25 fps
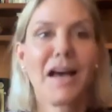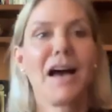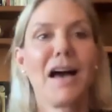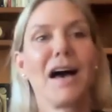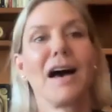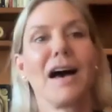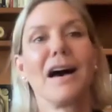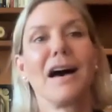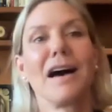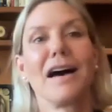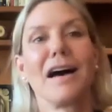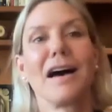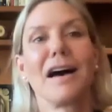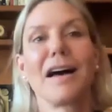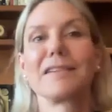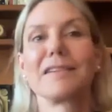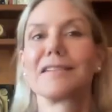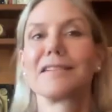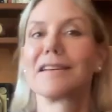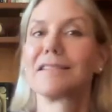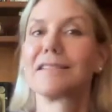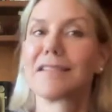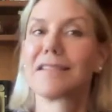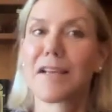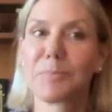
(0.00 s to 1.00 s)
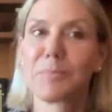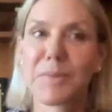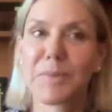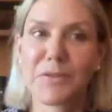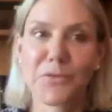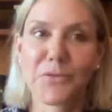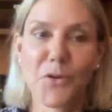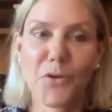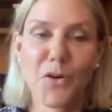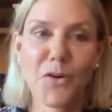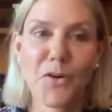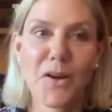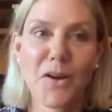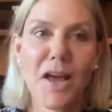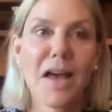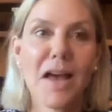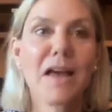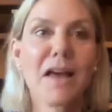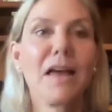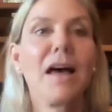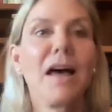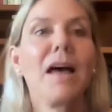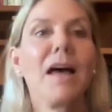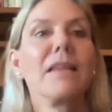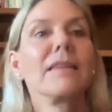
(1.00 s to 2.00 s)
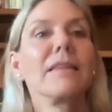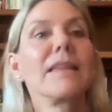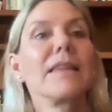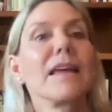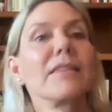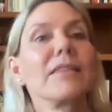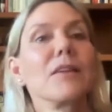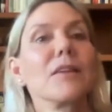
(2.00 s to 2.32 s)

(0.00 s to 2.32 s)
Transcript: As I said before, that